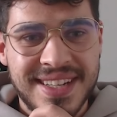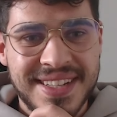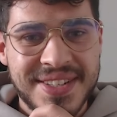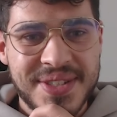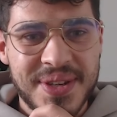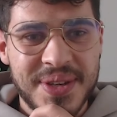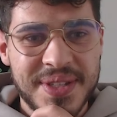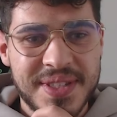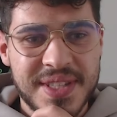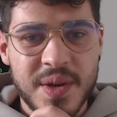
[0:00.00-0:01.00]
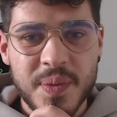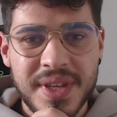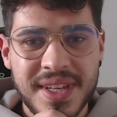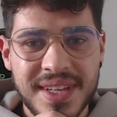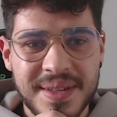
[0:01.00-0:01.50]
So tell
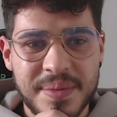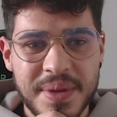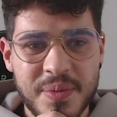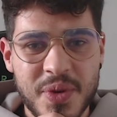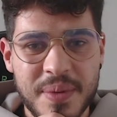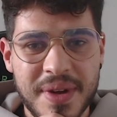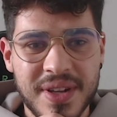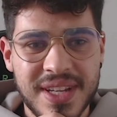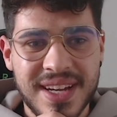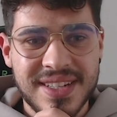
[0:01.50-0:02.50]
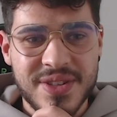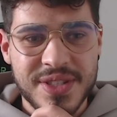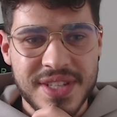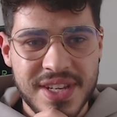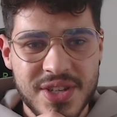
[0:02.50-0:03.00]
me a bit more about that
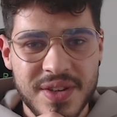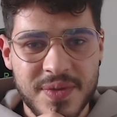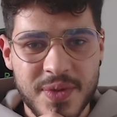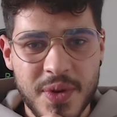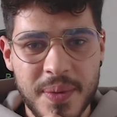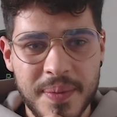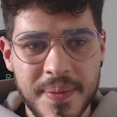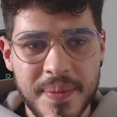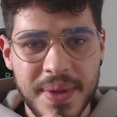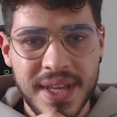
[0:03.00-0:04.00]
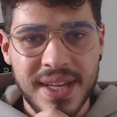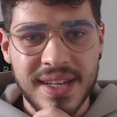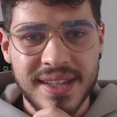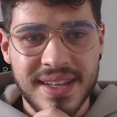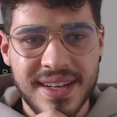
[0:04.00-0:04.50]
transition from being
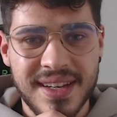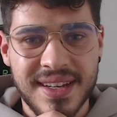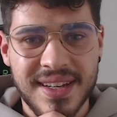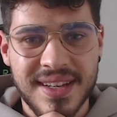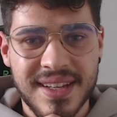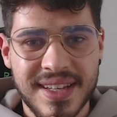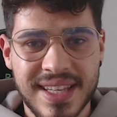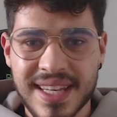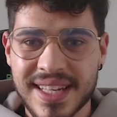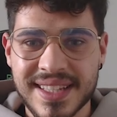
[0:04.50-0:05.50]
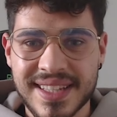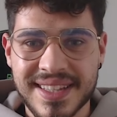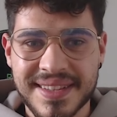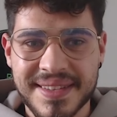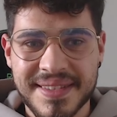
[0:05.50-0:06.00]
the kid in the
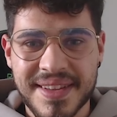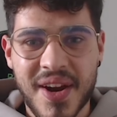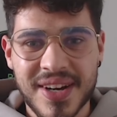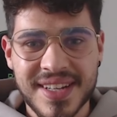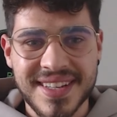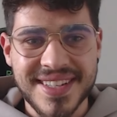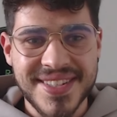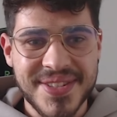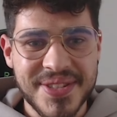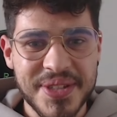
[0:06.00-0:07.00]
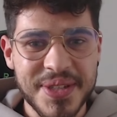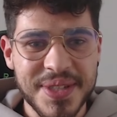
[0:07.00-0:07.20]
darkness to